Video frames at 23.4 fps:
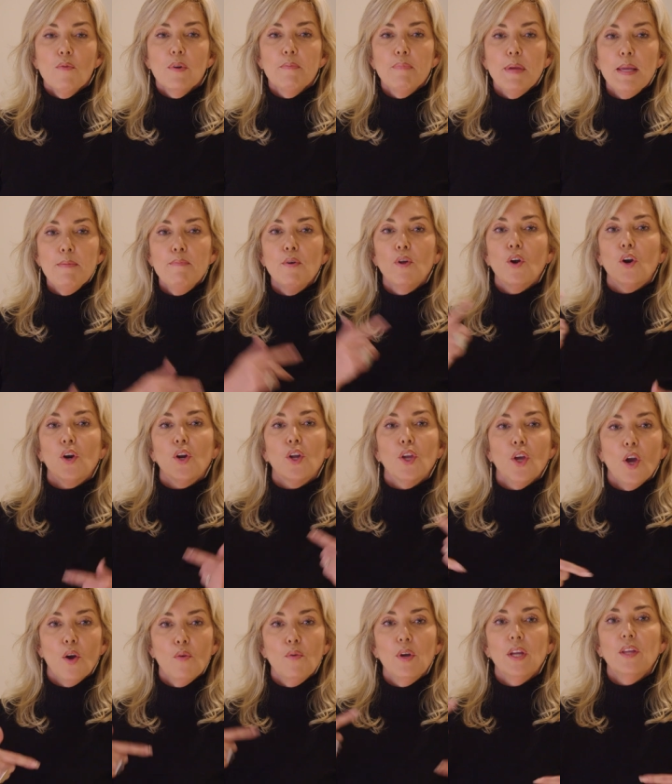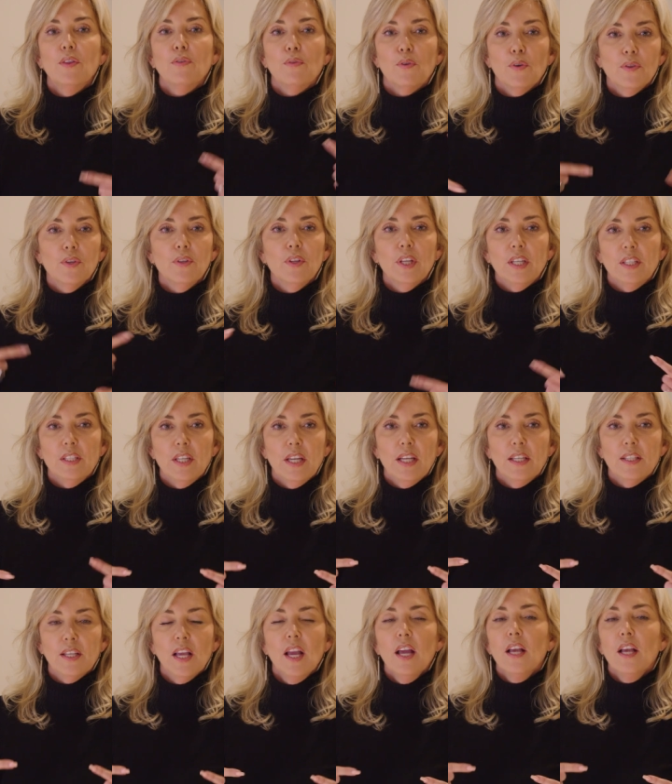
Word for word: when people are going through the listings.